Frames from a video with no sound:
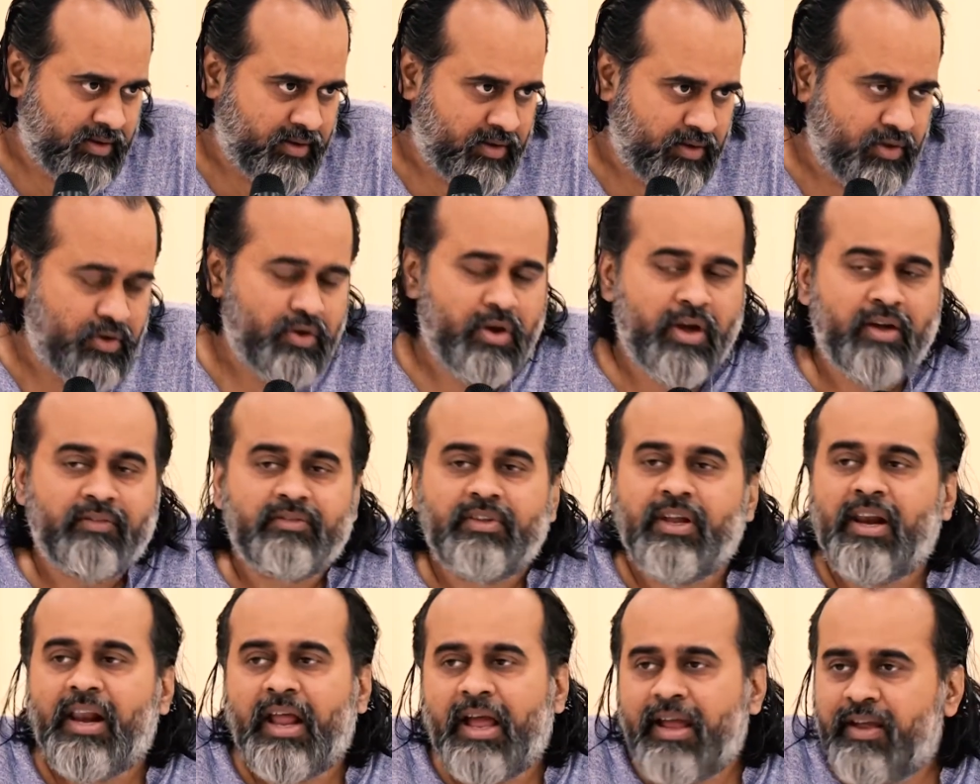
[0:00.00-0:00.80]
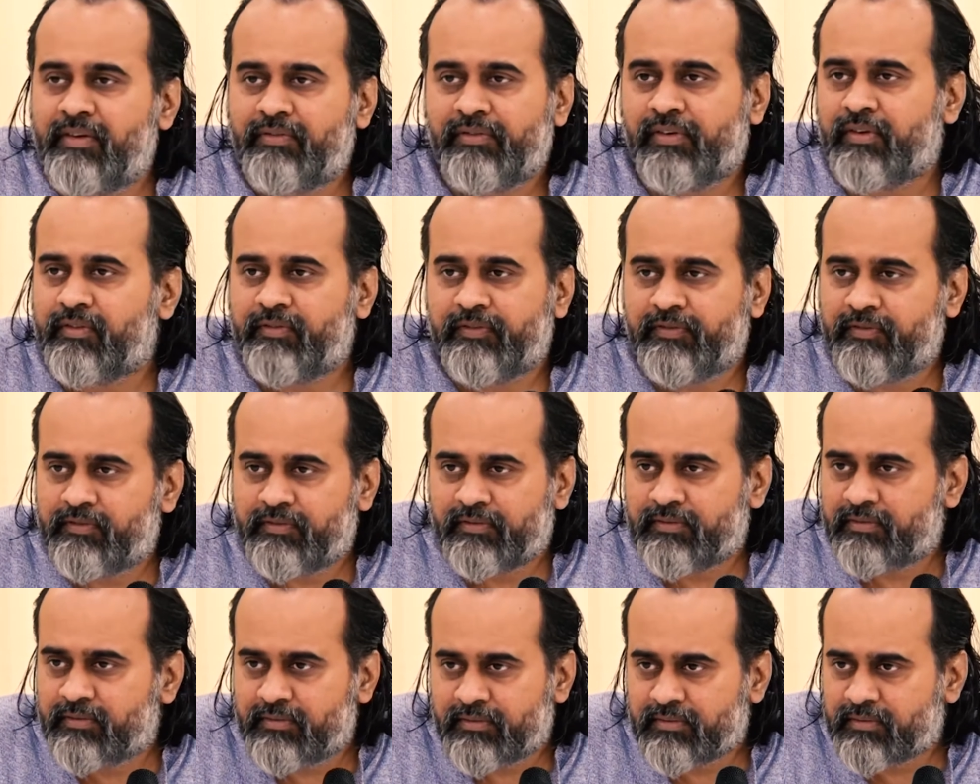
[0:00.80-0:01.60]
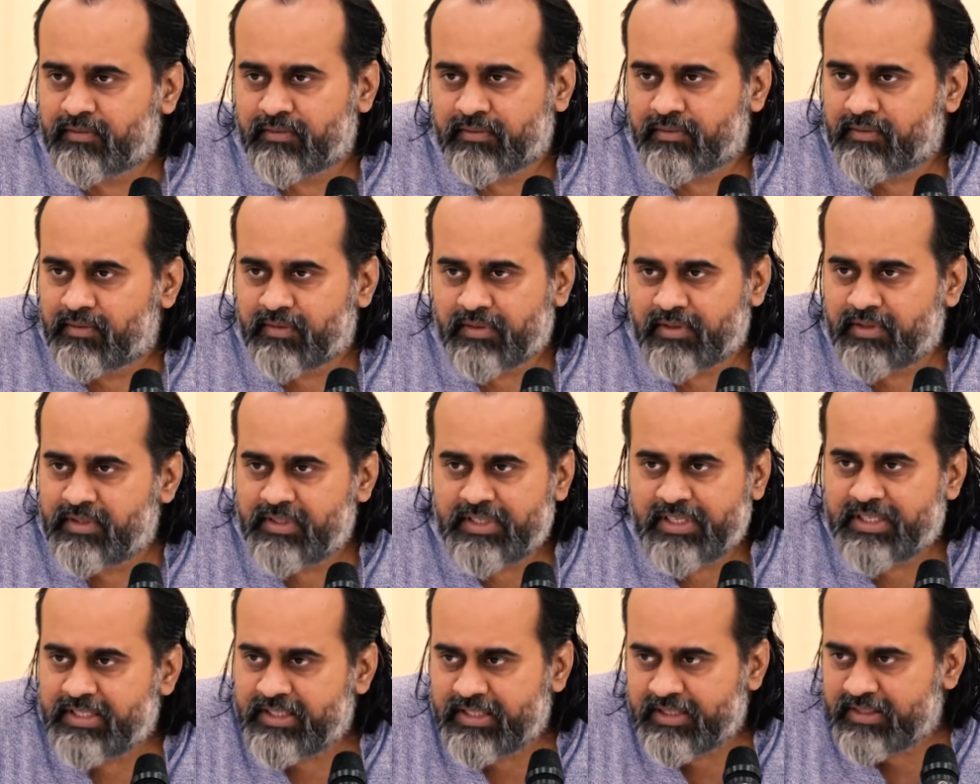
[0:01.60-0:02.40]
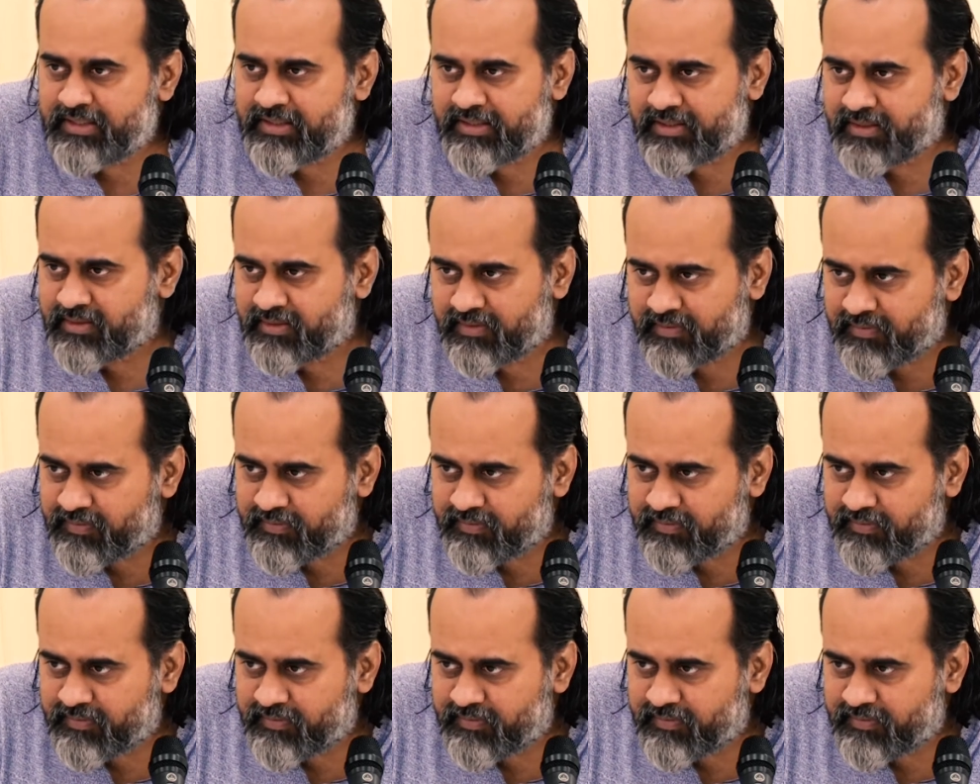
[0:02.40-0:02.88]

You have the life of Jesus